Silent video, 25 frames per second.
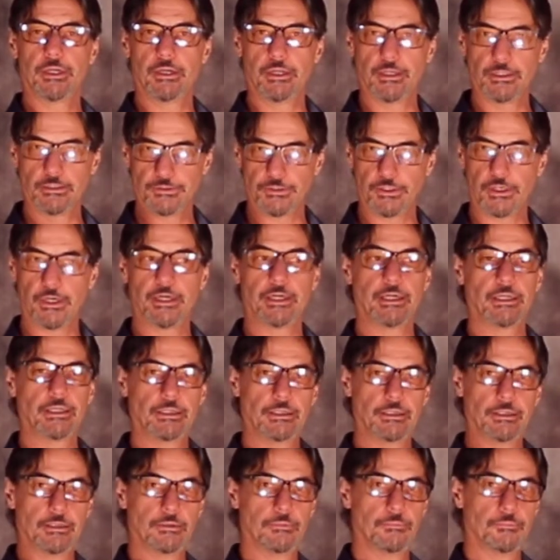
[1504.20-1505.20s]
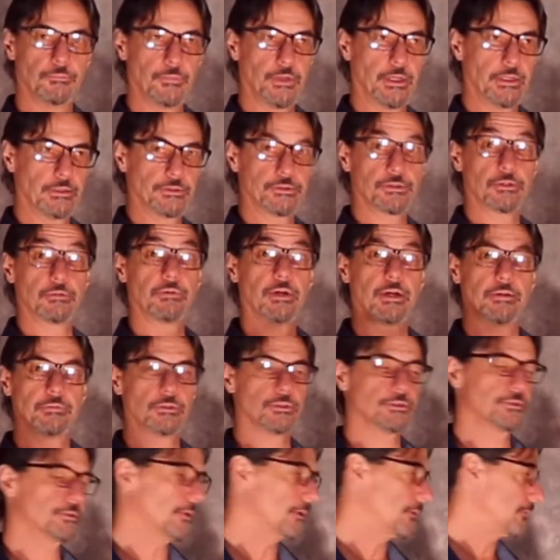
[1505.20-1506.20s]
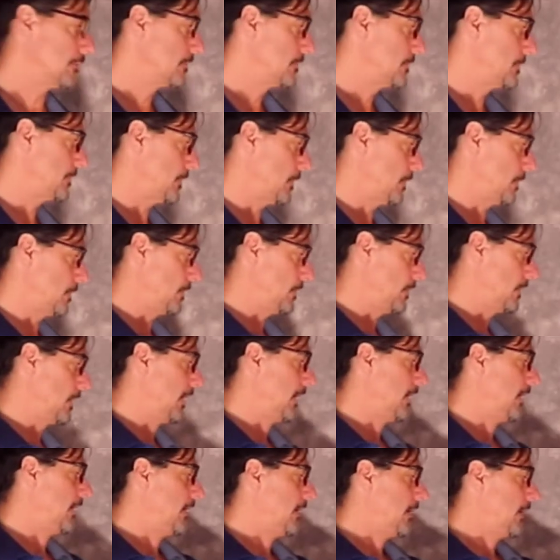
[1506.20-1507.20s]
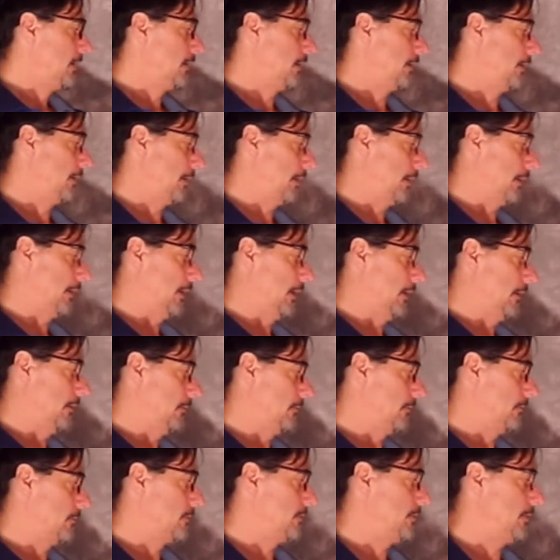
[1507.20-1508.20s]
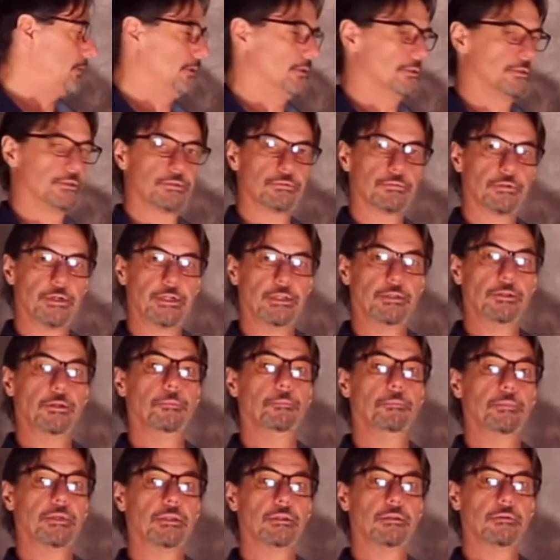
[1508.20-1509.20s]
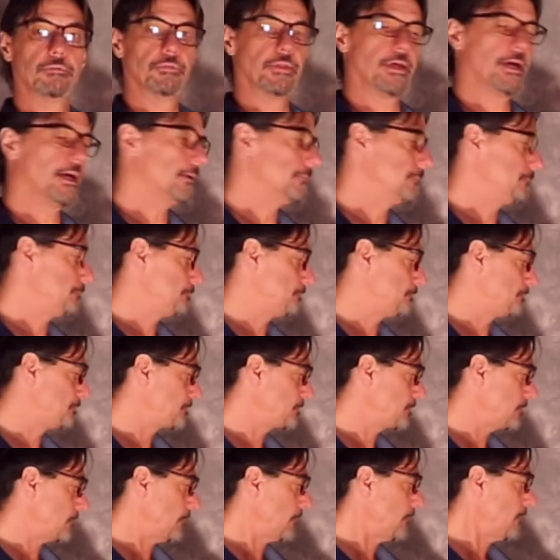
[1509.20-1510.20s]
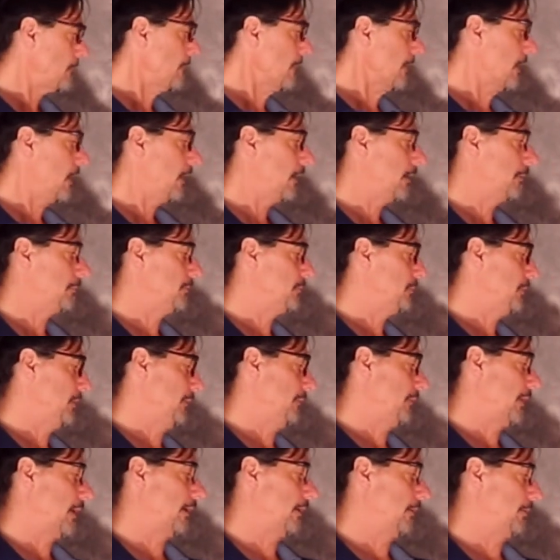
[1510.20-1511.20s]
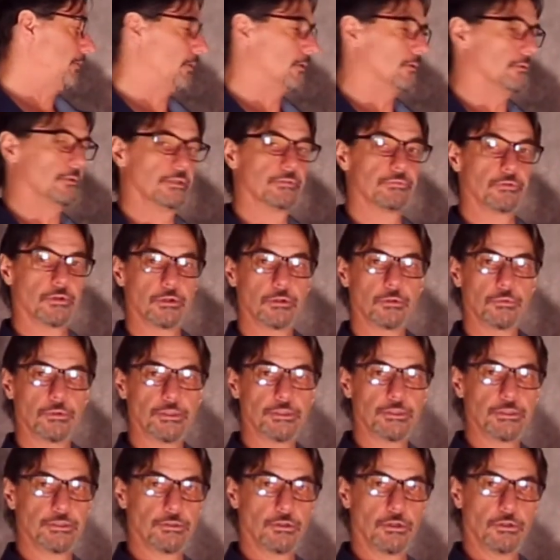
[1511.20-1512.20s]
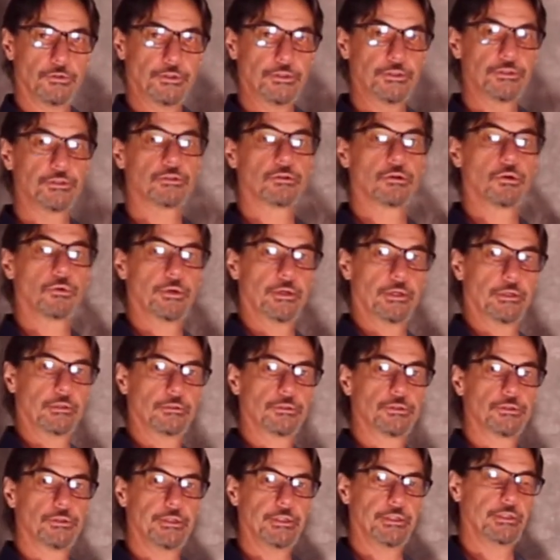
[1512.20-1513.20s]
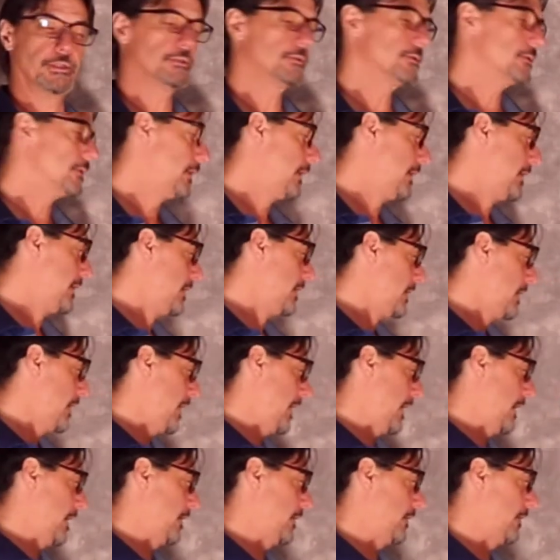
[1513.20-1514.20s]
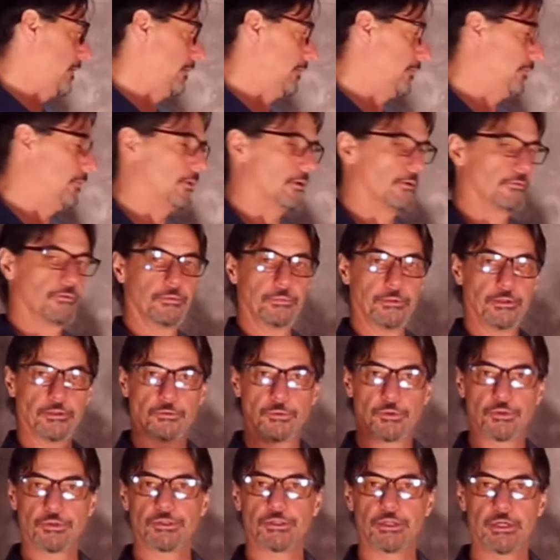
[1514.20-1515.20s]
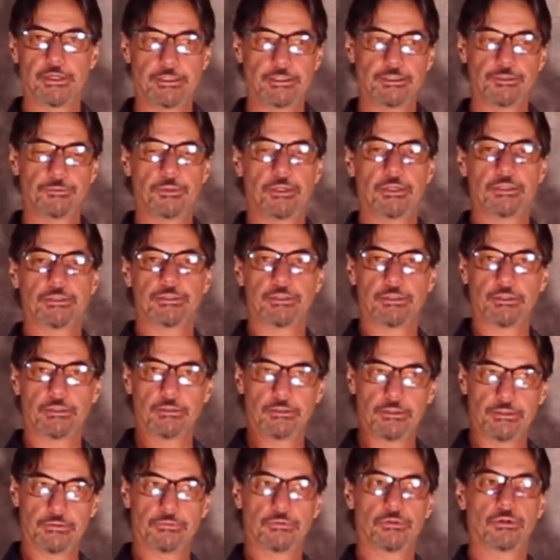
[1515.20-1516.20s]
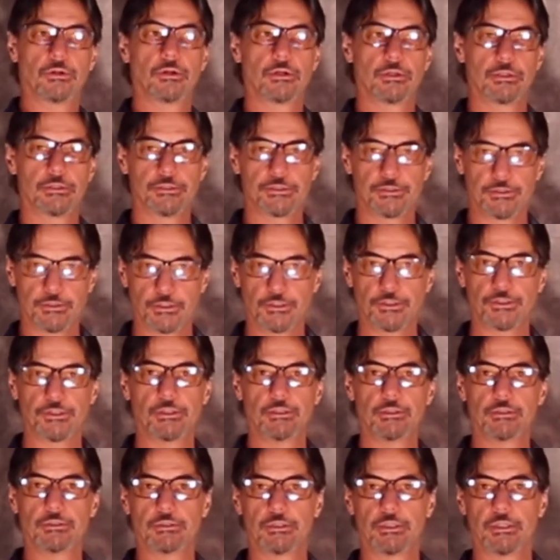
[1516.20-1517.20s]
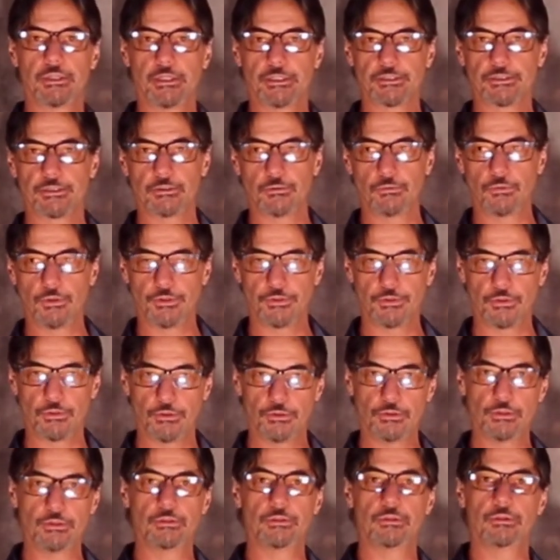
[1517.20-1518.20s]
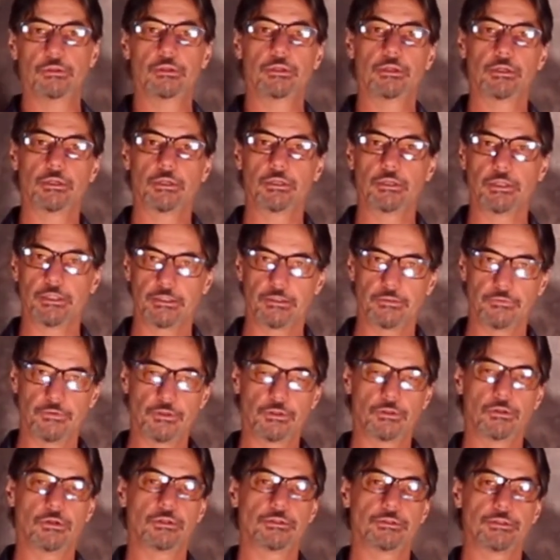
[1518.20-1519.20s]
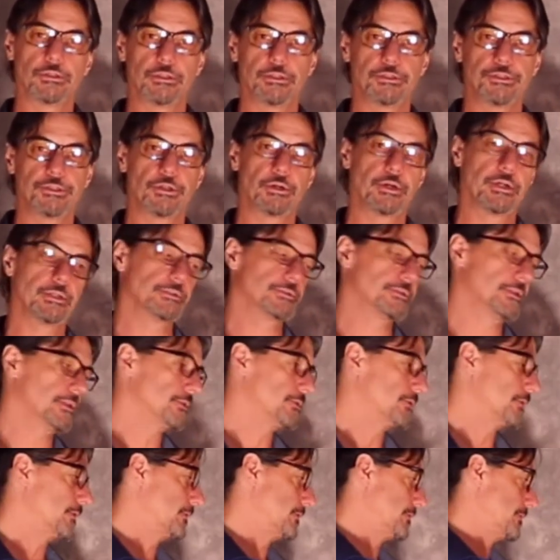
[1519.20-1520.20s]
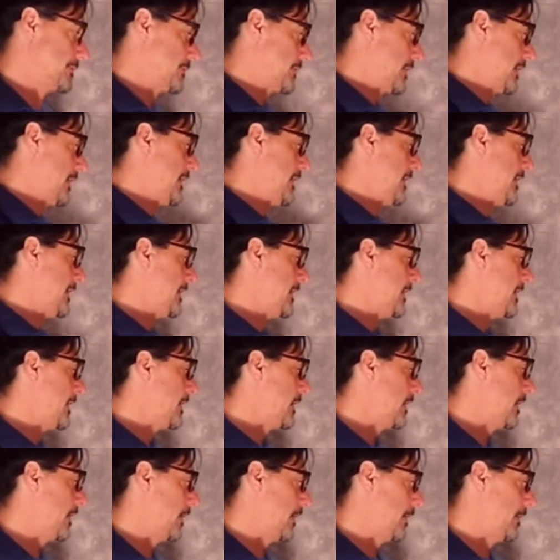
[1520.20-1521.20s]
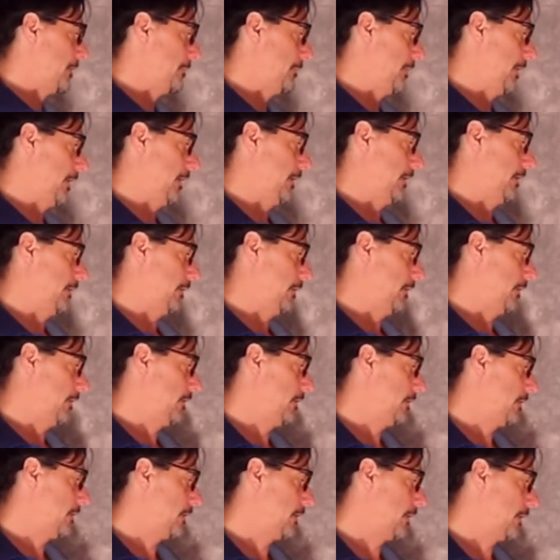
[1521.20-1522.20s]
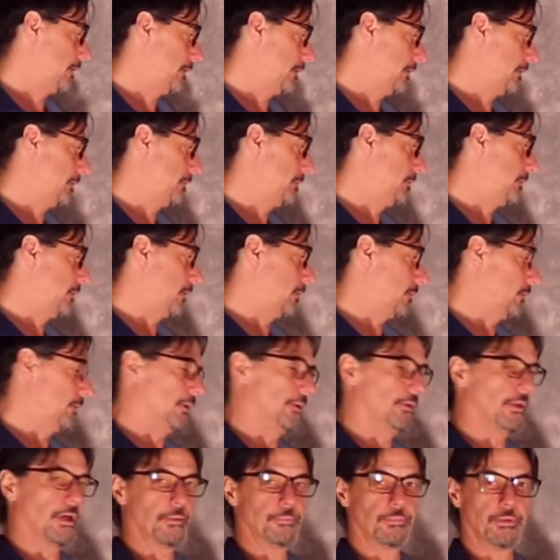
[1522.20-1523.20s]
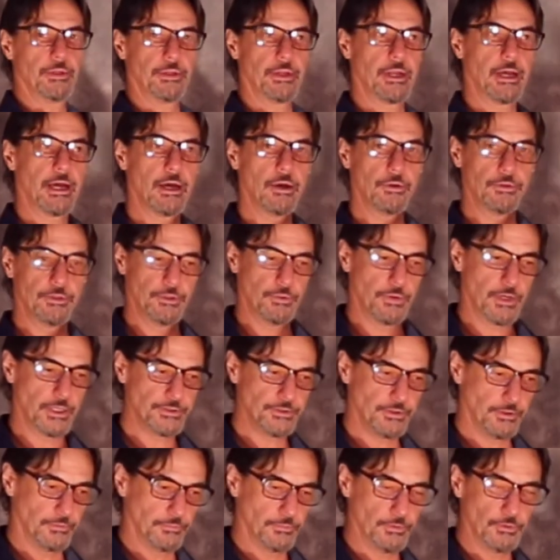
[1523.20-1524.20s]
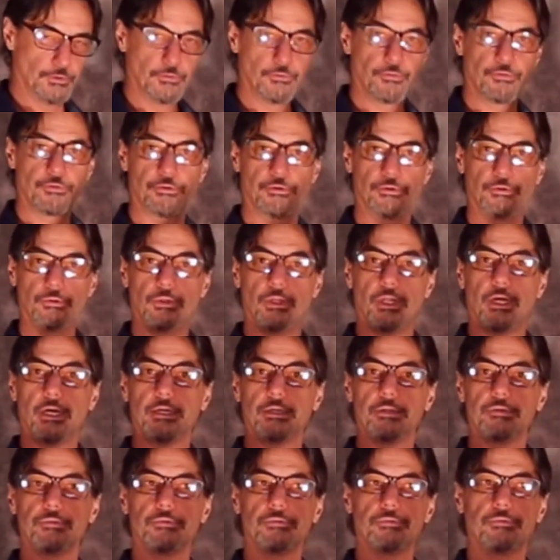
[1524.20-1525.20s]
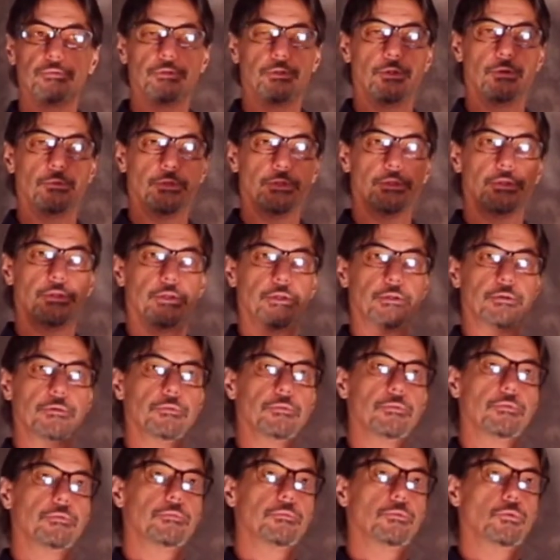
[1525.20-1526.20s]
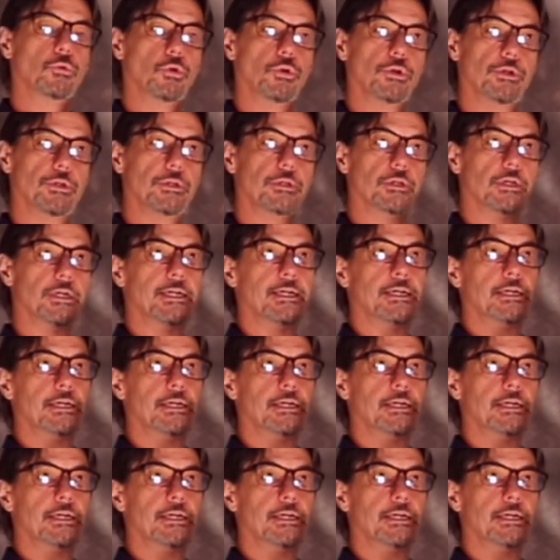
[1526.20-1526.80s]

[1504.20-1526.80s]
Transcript: and anxiety and survival stuff. So again, she's right in the middle of that. Between that and your liver, which is all these growing trees. And if you're familiar with Chinese medicine, liver, assertion, connection with Hun, the collective unconscious, your ancestors, and not only that, but how you actually move through life. You know, we think of wood